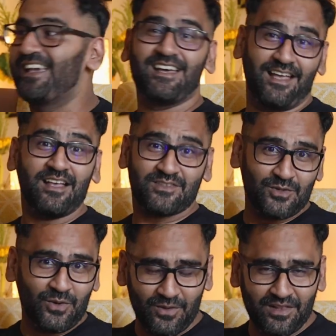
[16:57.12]
Yeah,
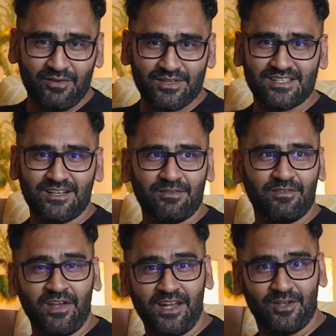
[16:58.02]
so there was a
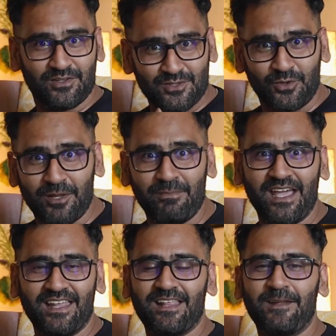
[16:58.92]
very good story
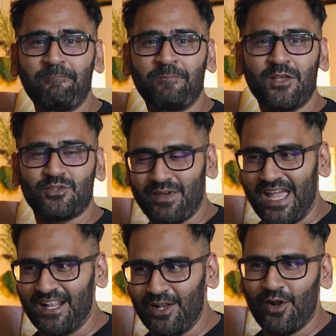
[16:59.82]
behind that. So we
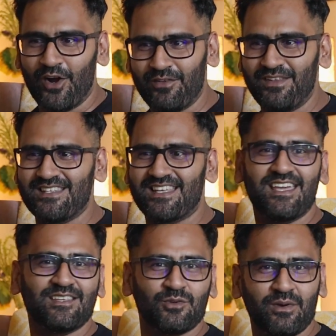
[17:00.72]
had a lot of these
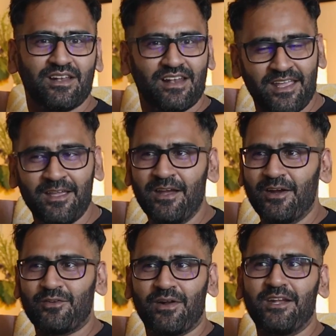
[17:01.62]
guys who were like
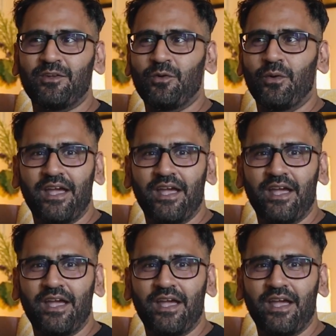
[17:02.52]
trying to go